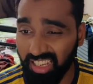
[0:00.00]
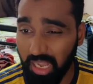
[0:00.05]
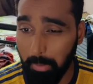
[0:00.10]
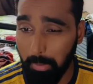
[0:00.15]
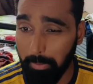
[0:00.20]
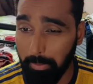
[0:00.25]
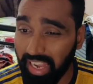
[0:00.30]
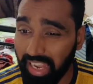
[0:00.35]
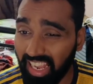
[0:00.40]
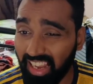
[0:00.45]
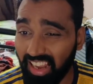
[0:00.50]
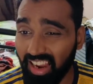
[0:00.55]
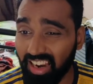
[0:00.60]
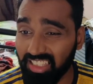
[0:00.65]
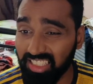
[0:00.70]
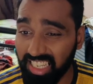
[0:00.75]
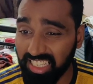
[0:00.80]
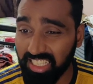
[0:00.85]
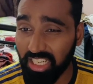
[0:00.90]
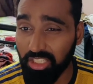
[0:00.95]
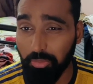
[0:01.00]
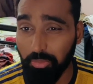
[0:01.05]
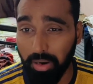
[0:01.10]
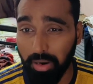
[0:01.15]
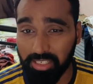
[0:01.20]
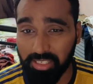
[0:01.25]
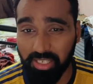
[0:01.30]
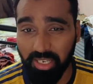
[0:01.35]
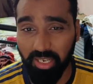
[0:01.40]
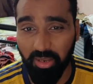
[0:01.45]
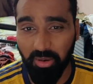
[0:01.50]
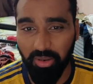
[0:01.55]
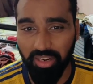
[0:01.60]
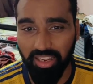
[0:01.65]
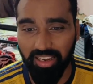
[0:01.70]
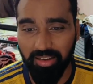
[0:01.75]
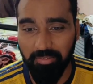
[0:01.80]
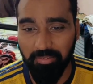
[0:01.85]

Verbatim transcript: Mikel Arteta to Barcelona.